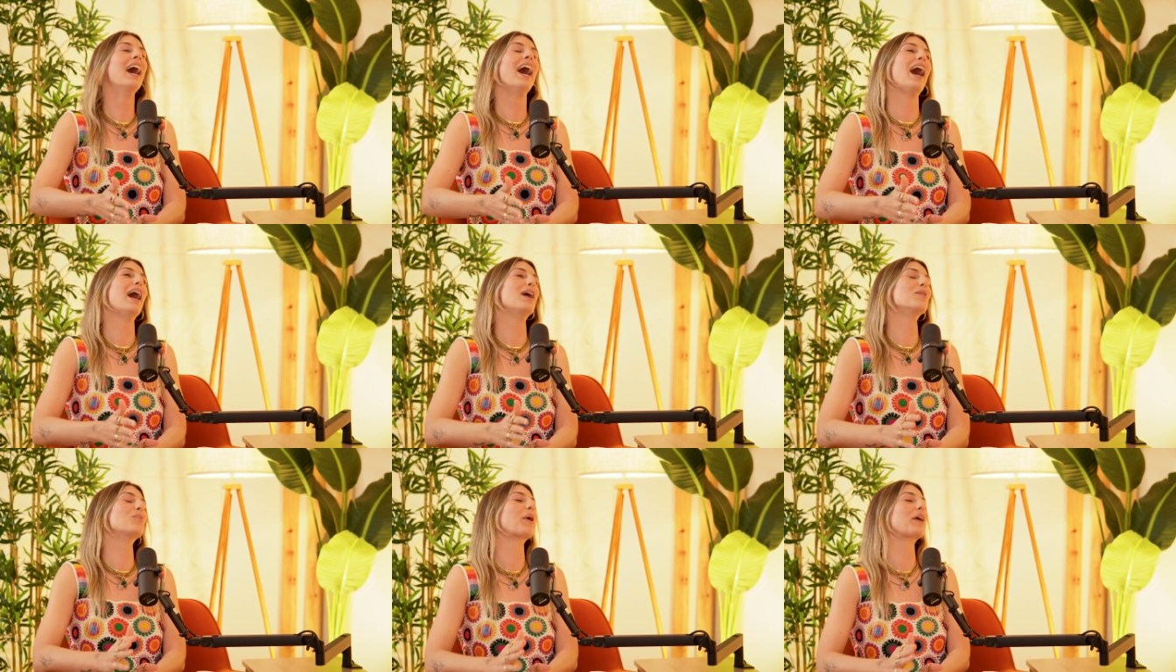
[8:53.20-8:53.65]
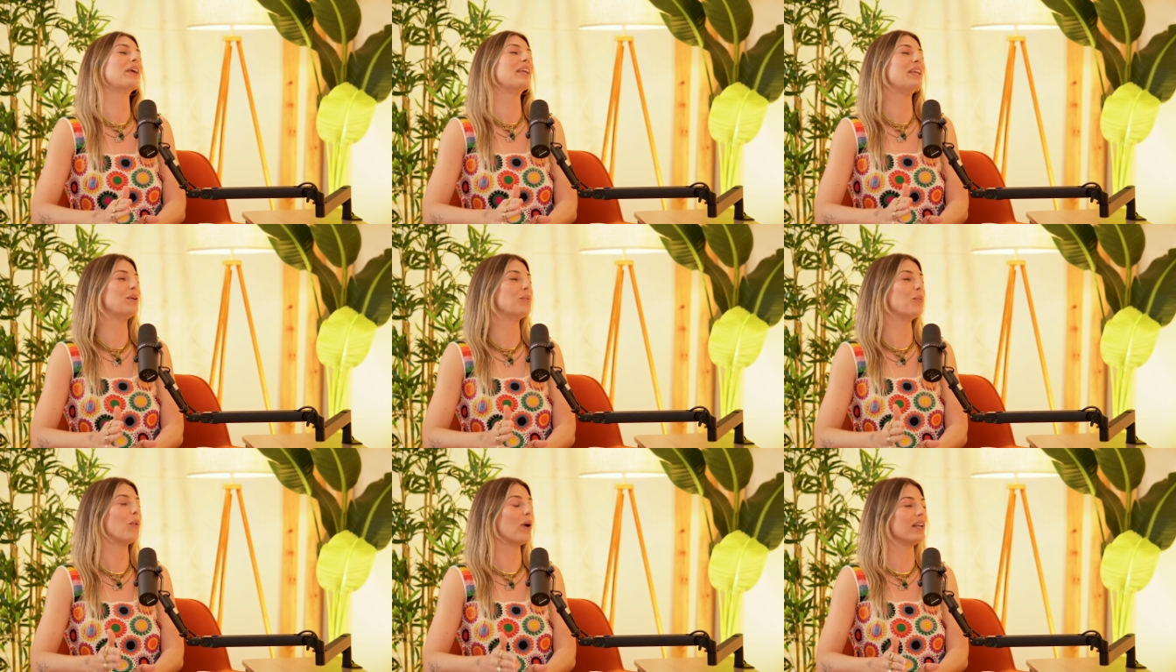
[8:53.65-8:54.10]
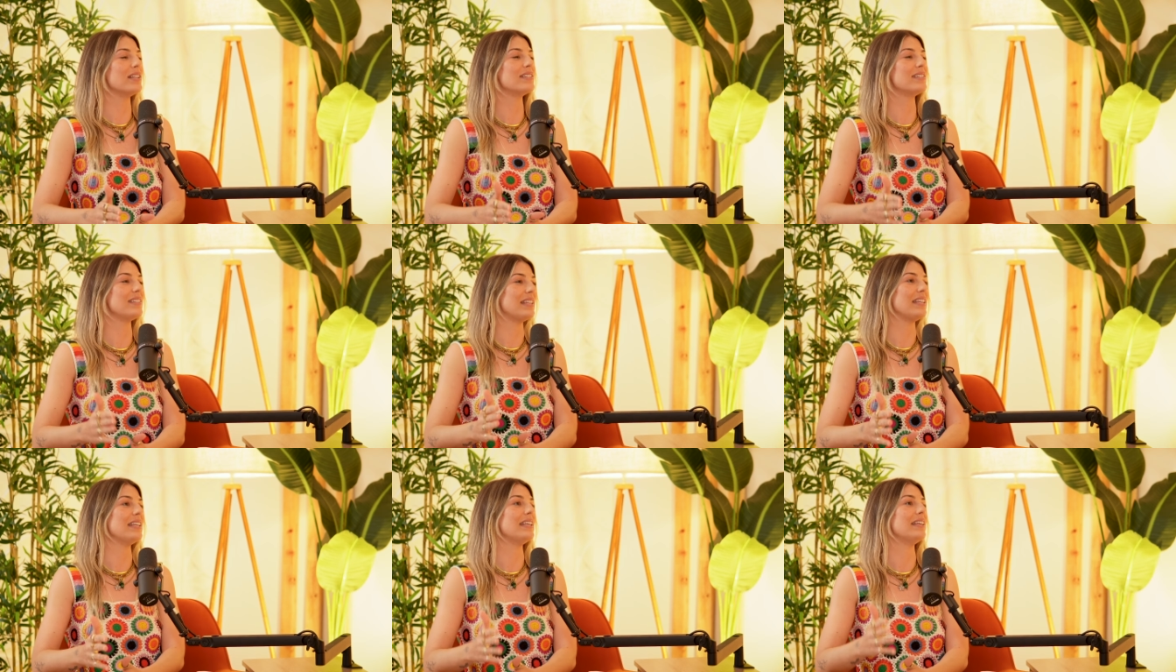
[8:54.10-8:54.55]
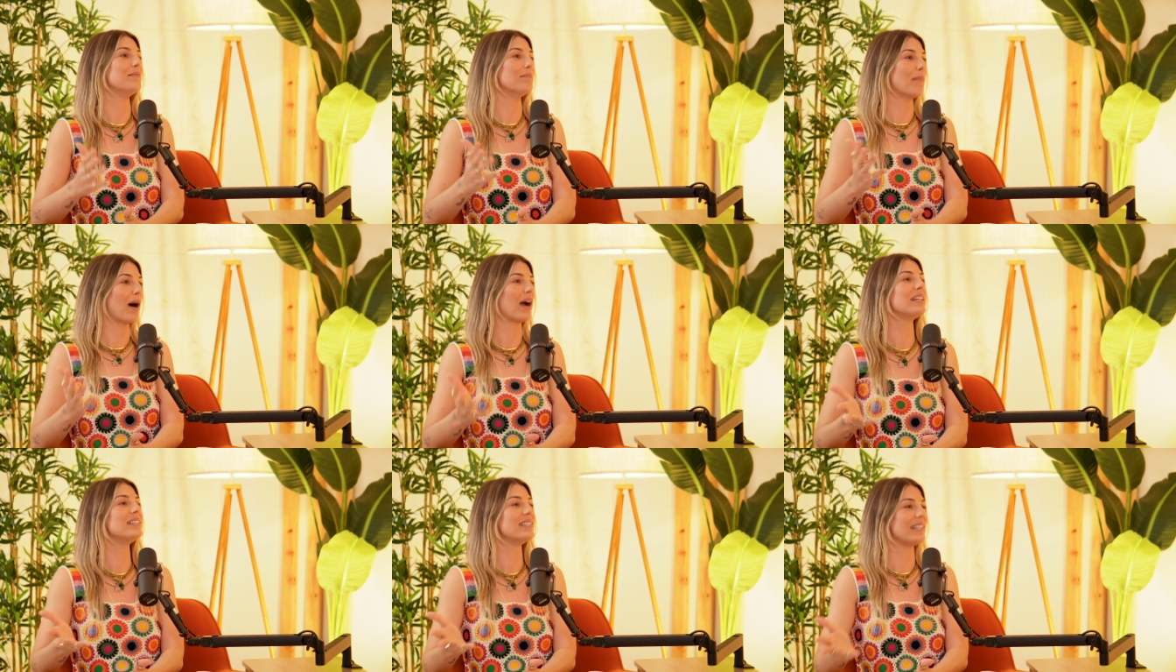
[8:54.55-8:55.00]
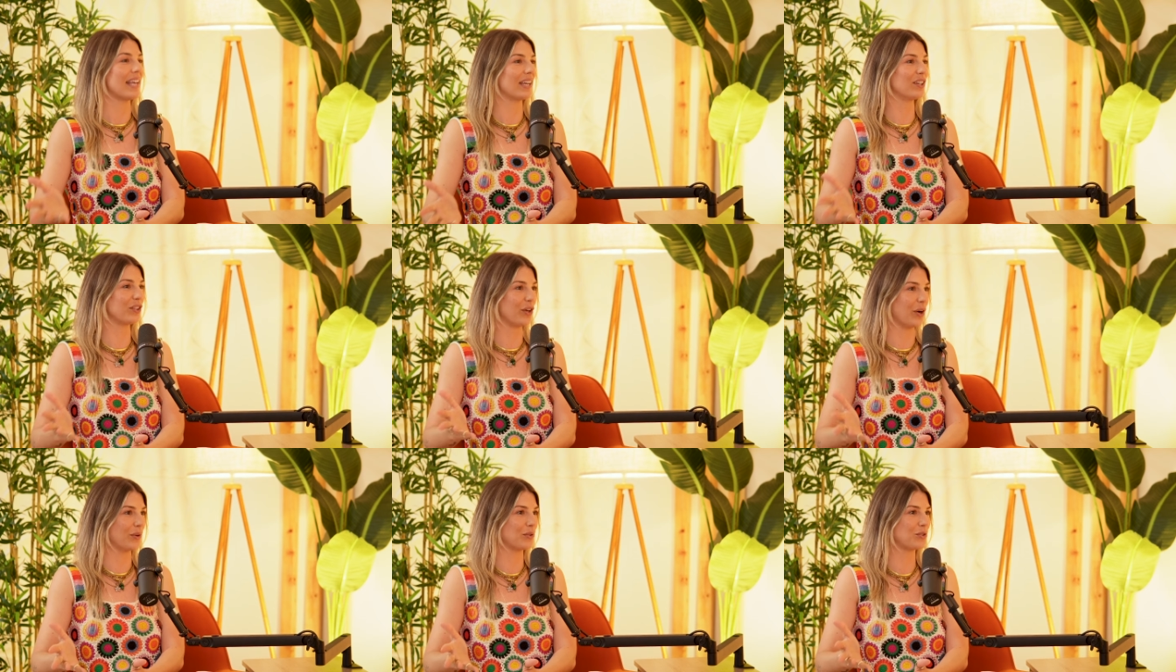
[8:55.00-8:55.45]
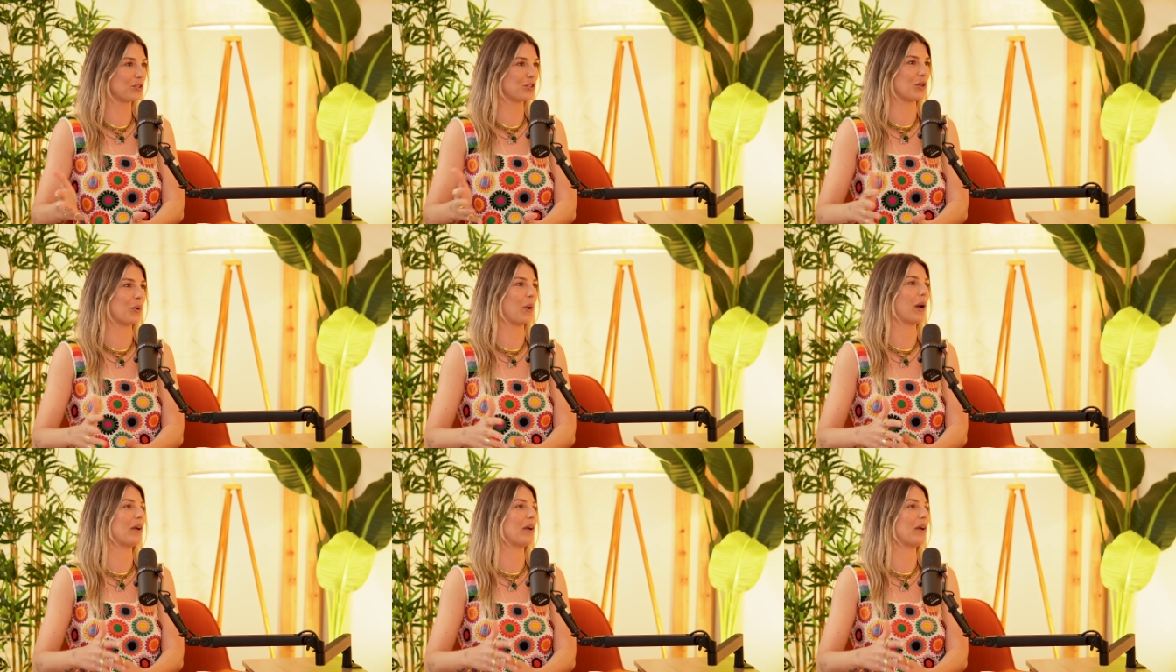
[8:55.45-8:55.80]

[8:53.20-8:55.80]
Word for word: uh, where he was the mindset coach. So